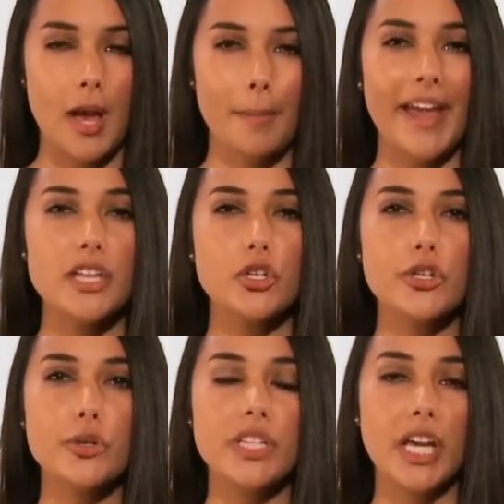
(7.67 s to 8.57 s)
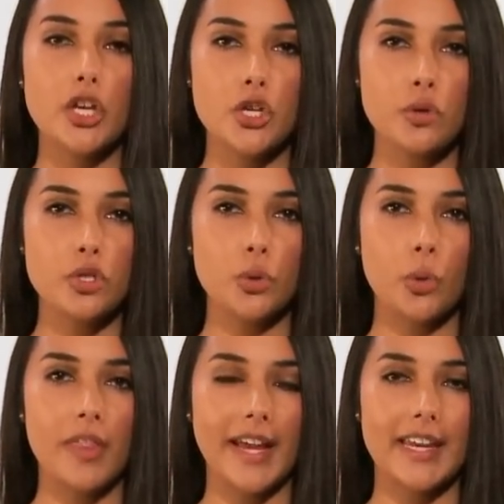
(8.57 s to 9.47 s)
by introducing a new
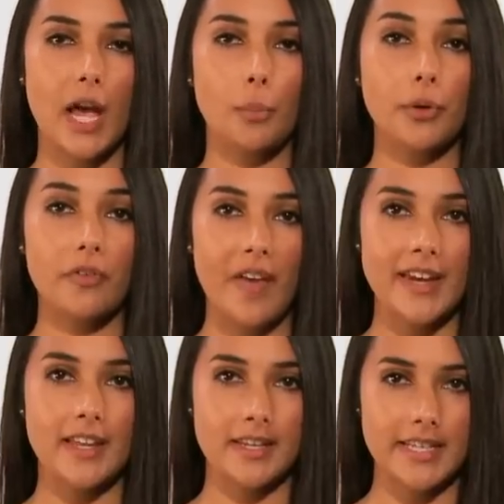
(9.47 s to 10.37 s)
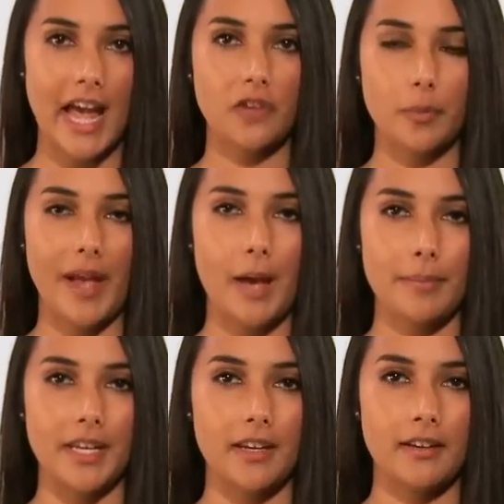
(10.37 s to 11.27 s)
tool that can help prevent an attack from
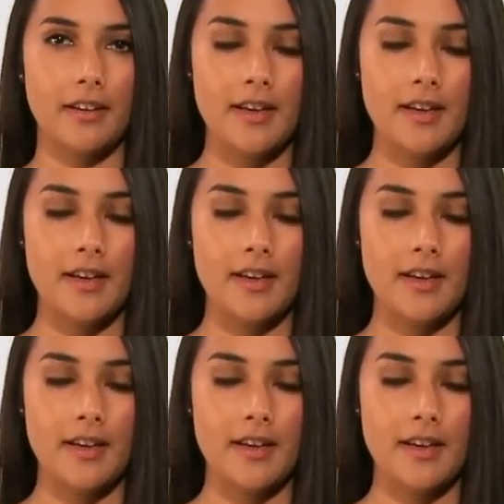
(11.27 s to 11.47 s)
happening.